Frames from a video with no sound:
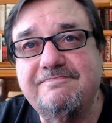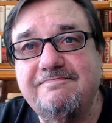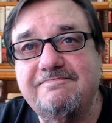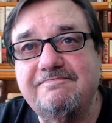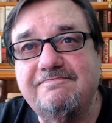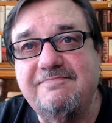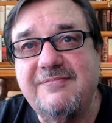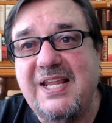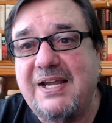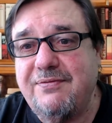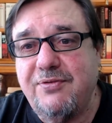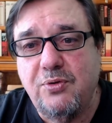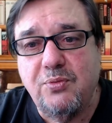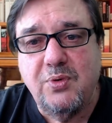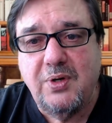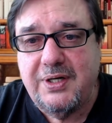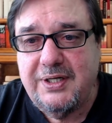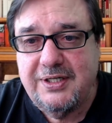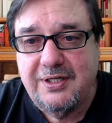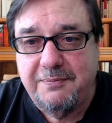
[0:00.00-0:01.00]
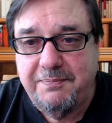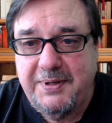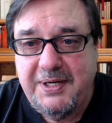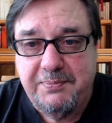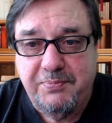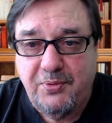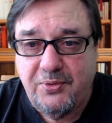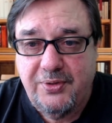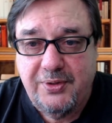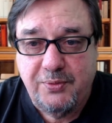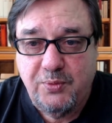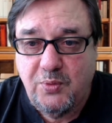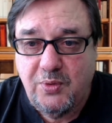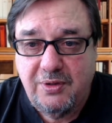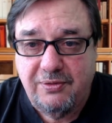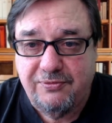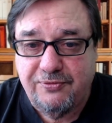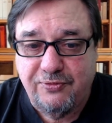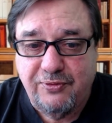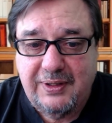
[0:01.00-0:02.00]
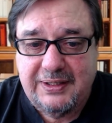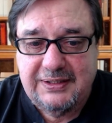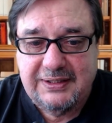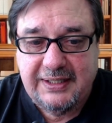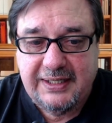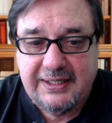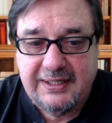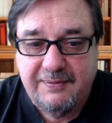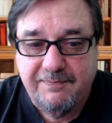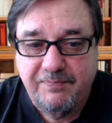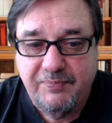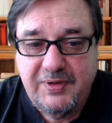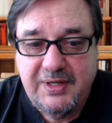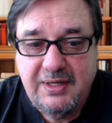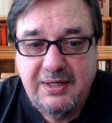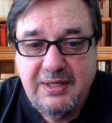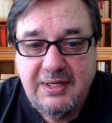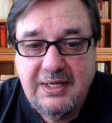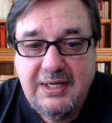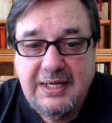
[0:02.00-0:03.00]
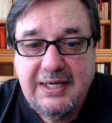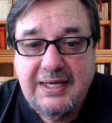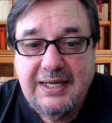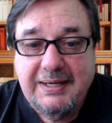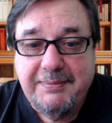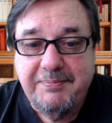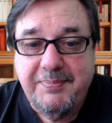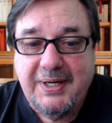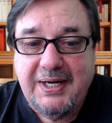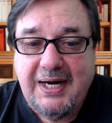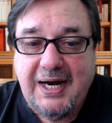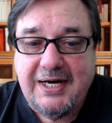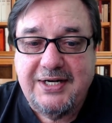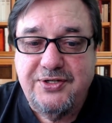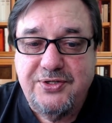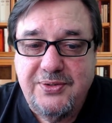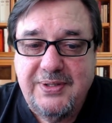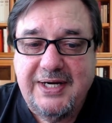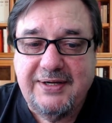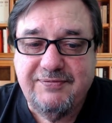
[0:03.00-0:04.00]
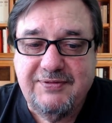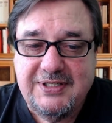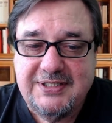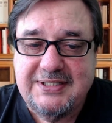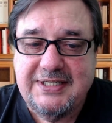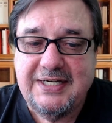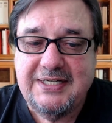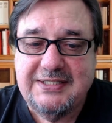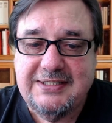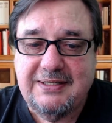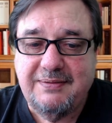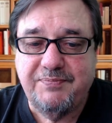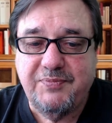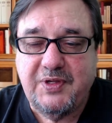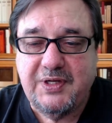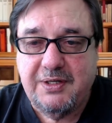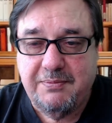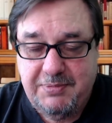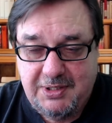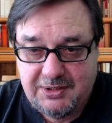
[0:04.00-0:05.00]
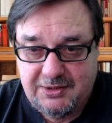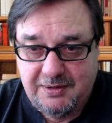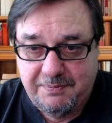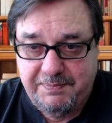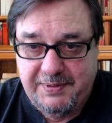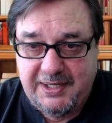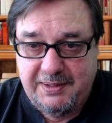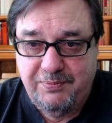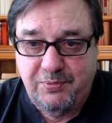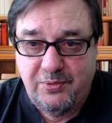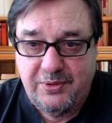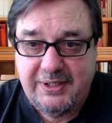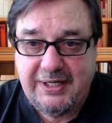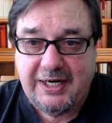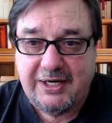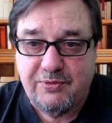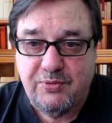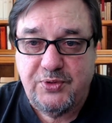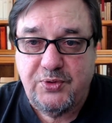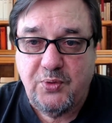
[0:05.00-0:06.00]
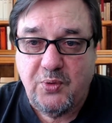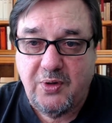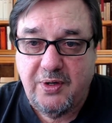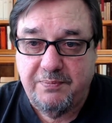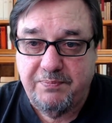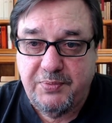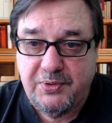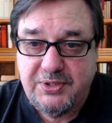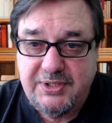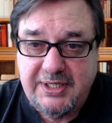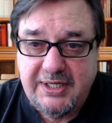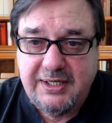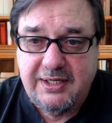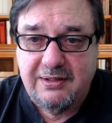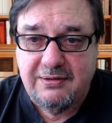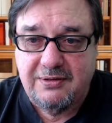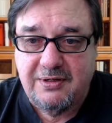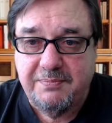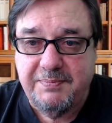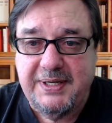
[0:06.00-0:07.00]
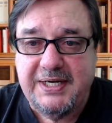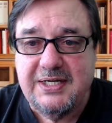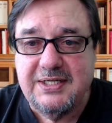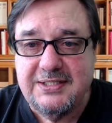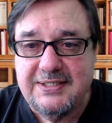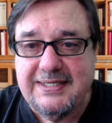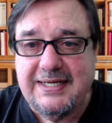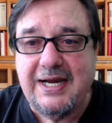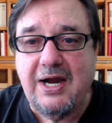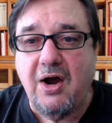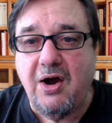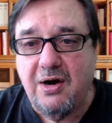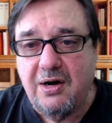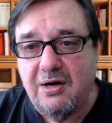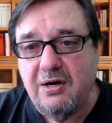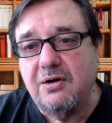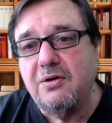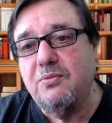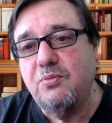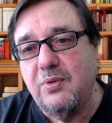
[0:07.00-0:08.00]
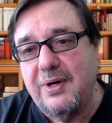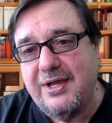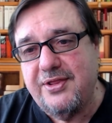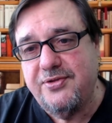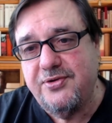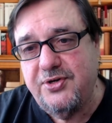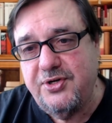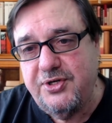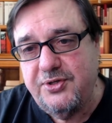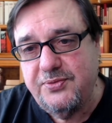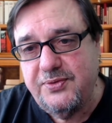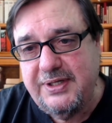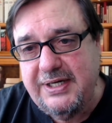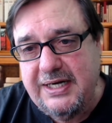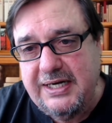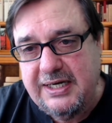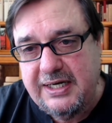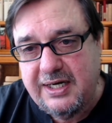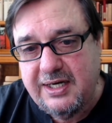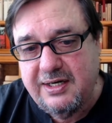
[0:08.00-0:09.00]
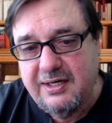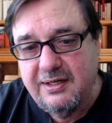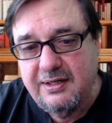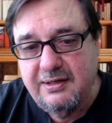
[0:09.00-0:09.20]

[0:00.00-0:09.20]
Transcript: never run into people that weren't friendly. But I do have to say something about the people in Ecuador in particular, because they are rather unique.